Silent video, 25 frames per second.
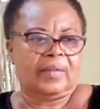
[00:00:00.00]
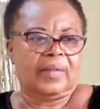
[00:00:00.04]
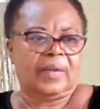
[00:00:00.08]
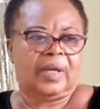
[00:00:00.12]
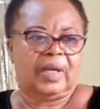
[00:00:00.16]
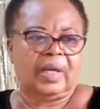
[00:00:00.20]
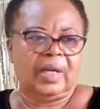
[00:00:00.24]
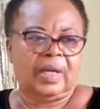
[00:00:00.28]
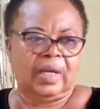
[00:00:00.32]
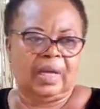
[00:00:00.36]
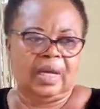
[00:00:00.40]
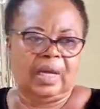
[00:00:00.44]

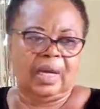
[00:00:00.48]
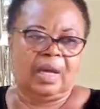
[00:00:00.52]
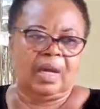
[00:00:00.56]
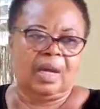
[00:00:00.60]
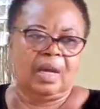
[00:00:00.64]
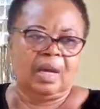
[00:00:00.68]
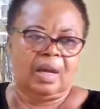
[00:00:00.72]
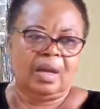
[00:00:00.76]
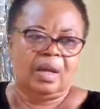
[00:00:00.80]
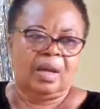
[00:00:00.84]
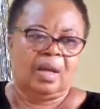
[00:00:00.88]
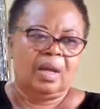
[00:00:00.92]
Here
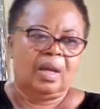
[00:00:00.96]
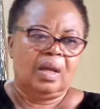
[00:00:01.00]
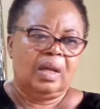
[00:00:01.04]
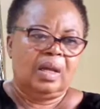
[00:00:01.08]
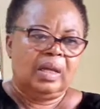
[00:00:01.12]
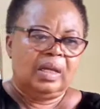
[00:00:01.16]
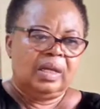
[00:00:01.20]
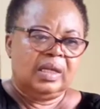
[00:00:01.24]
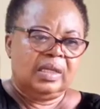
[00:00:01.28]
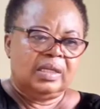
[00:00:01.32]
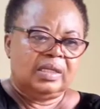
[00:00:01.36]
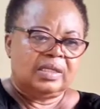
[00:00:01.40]

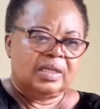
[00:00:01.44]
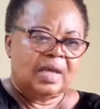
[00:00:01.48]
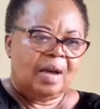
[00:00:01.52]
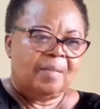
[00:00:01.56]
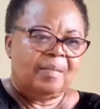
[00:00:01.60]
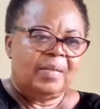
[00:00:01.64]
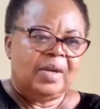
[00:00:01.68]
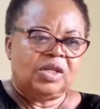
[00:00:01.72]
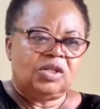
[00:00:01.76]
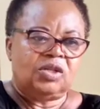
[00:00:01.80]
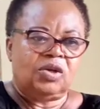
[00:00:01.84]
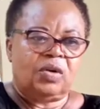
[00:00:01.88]
is our
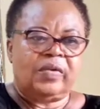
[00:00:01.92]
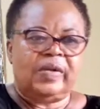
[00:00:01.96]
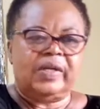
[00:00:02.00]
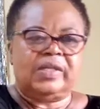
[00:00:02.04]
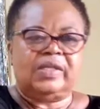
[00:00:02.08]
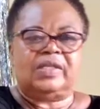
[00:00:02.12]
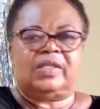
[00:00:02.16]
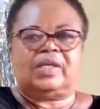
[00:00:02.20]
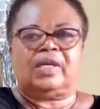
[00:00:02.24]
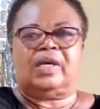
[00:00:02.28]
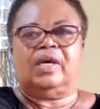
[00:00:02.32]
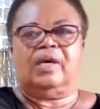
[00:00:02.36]
measuring
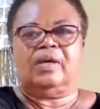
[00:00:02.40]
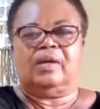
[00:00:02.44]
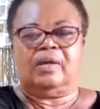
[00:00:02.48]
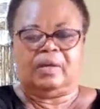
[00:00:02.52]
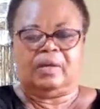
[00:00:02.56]
scale.